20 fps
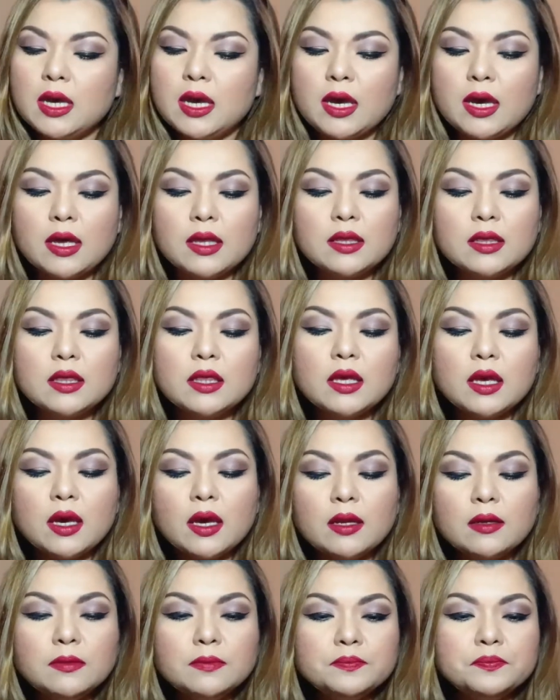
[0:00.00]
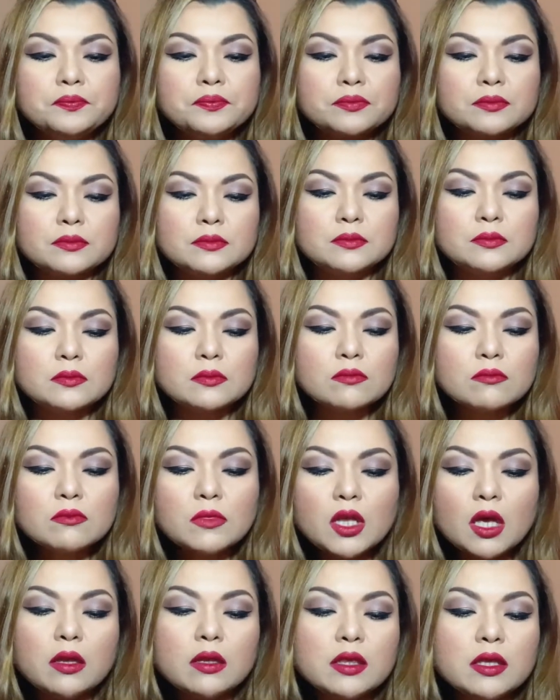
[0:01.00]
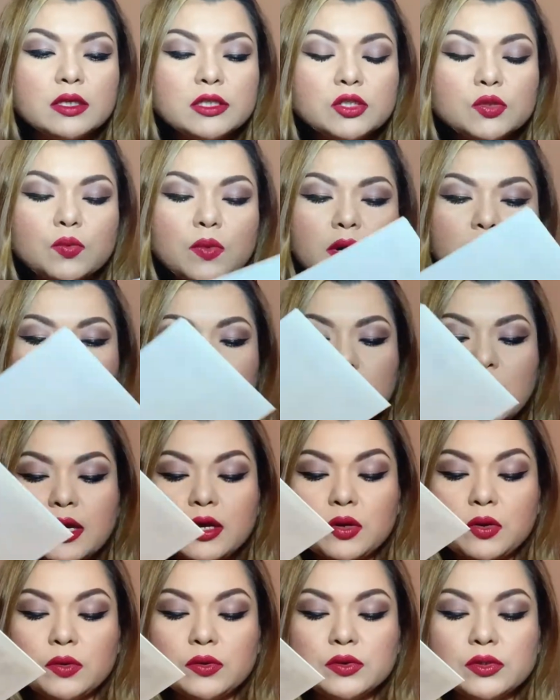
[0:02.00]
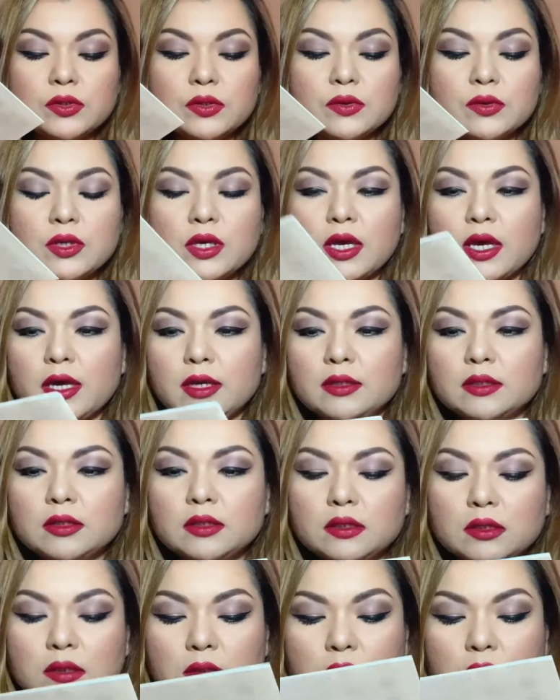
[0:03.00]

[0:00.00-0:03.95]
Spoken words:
and then this one I also get